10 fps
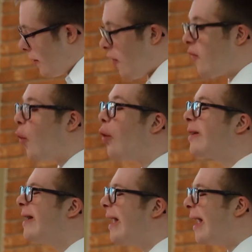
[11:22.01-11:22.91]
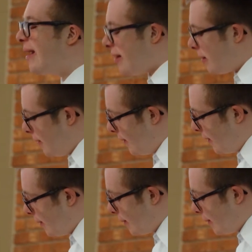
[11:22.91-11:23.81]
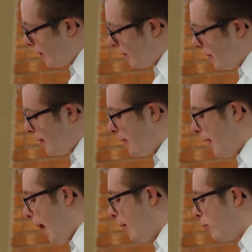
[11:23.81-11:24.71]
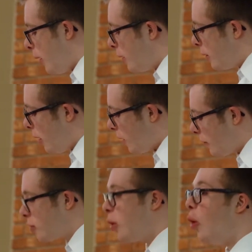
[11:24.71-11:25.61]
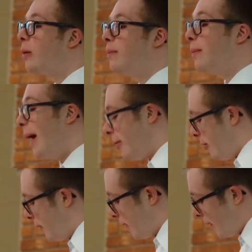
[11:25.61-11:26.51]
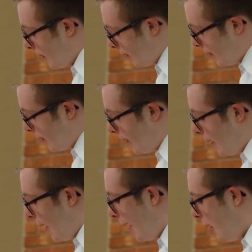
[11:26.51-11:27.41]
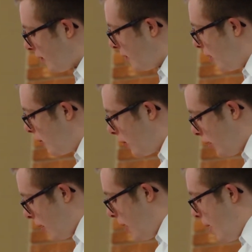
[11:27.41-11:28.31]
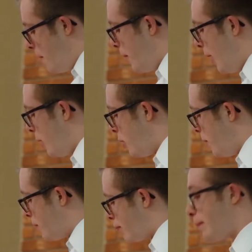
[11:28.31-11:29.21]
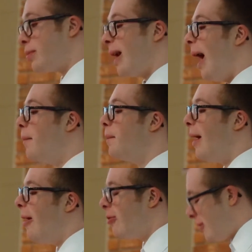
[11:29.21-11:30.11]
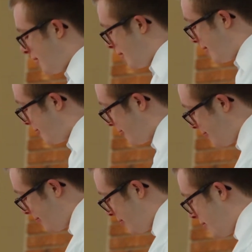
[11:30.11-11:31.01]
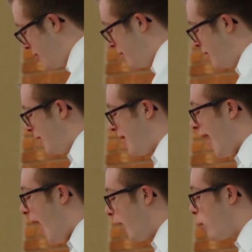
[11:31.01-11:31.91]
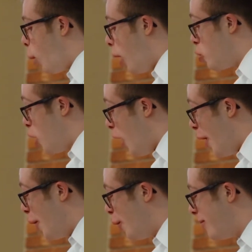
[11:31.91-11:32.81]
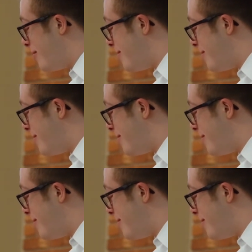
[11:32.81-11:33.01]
for 4 years and won lots of gold medals. I also made it to brown belt in Taekwondo.